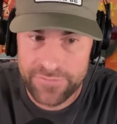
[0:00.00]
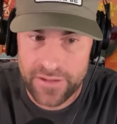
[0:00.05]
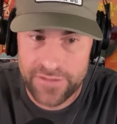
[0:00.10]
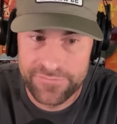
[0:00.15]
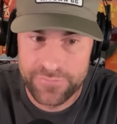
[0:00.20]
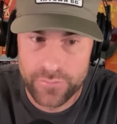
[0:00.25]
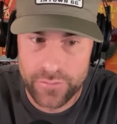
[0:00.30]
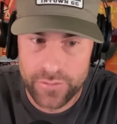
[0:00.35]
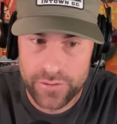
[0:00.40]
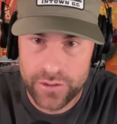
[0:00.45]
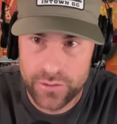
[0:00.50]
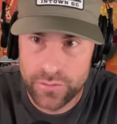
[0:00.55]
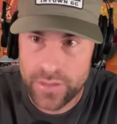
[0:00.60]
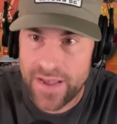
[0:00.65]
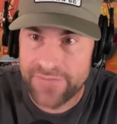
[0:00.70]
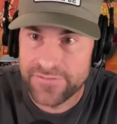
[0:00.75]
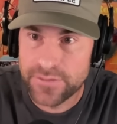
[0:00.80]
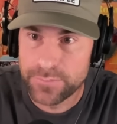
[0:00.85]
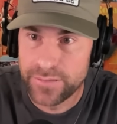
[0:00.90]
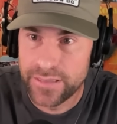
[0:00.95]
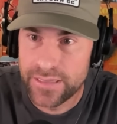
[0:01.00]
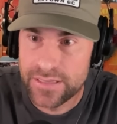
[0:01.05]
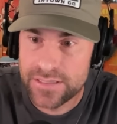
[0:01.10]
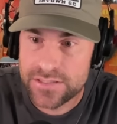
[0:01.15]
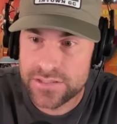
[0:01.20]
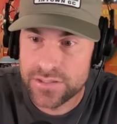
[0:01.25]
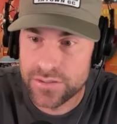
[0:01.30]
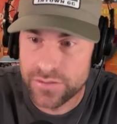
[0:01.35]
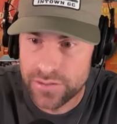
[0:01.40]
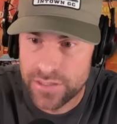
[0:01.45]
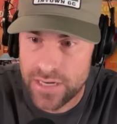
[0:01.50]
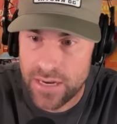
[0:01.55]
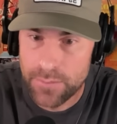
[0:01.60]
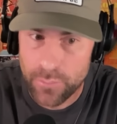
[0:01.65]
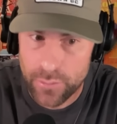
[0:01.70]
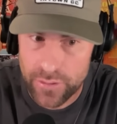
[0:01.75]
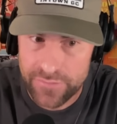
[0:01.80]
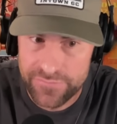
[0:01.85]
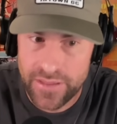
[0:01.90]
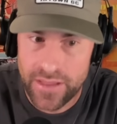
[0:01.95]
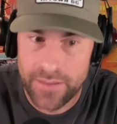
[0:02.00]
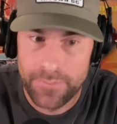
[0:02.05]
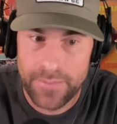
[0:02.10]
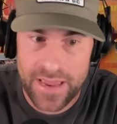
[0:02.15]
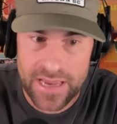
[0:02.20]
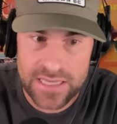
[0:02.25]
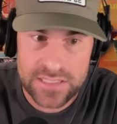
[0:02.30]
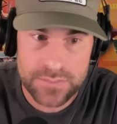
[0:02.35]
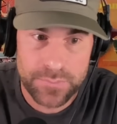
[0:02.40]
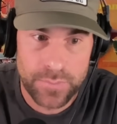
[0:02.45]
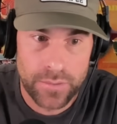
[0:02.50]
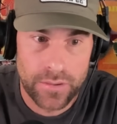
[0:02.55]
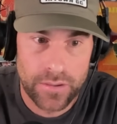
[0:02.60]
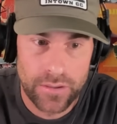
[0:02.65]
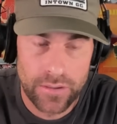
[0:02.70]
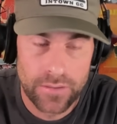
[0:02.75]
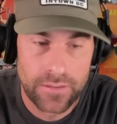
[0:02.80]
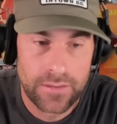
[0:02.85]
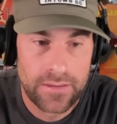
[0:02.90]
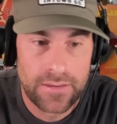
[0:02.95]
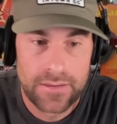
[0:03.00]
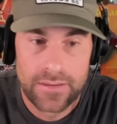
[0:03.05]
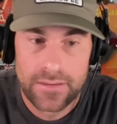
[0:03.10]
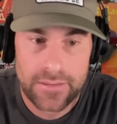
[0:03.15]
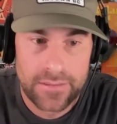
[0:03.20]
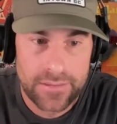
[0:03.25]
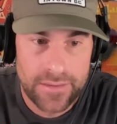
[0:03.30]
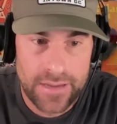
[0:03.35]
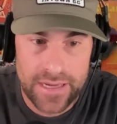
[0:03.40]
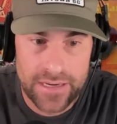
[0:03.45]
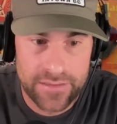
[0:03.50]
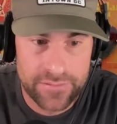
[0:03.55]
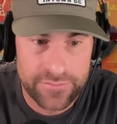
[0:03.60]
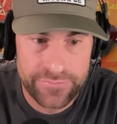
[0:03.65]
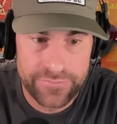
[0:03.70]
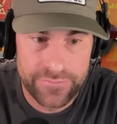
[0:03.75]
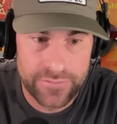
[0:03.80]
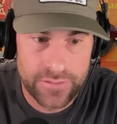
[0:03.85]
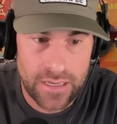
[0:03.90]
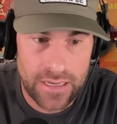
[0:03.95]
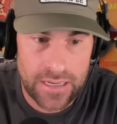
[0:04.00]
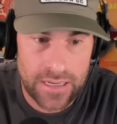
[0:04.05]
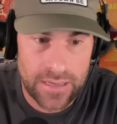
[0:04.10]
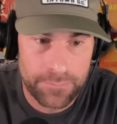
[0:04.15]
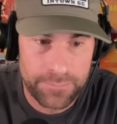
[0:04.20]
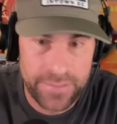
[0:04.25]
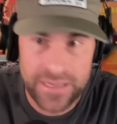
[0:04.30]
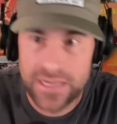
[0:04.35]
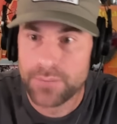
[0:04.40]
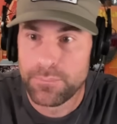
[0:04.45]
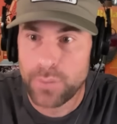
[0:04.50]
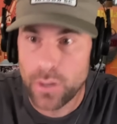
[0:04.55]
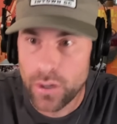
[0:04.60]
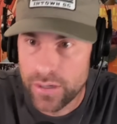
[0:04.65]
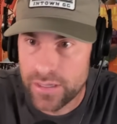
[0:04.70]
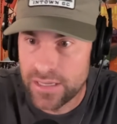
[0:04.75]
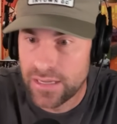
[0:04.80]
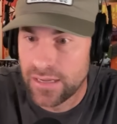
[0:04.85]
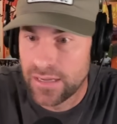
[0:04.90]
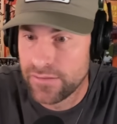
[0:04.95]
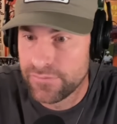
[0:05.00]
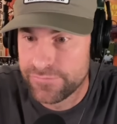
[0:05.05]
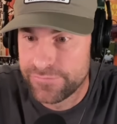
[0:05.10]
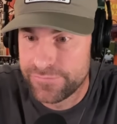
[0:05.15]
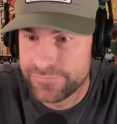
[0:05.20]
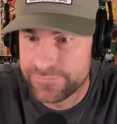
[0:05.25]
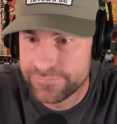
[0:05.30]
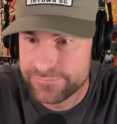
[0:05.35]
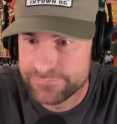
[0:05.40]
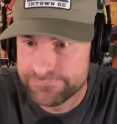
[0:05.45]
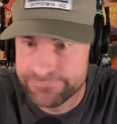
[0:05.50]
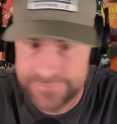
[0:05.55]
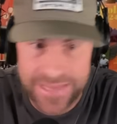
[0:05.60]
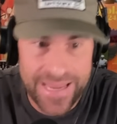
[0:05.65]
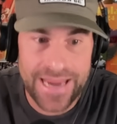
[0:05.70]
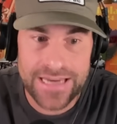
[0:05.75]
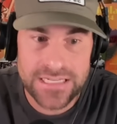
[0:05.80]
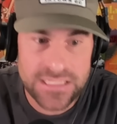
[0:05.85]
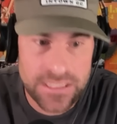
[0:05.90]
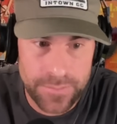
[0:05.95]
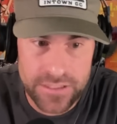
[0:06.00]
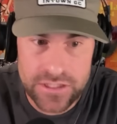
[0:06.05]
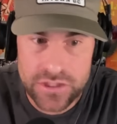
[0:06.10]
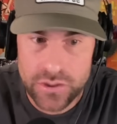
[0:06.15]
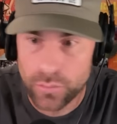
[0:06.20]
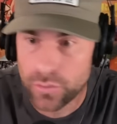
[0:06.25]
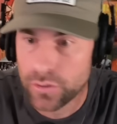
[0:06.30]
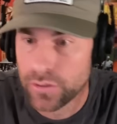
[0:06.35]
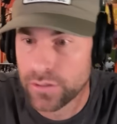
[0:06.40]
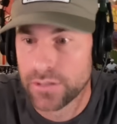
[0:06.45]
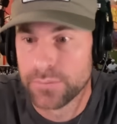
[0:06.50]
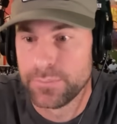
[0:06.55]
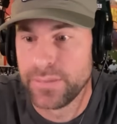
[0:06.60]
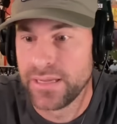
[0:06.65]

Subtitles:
for, you have to play a certain number of them as per kind of being a part of the ATP tour, being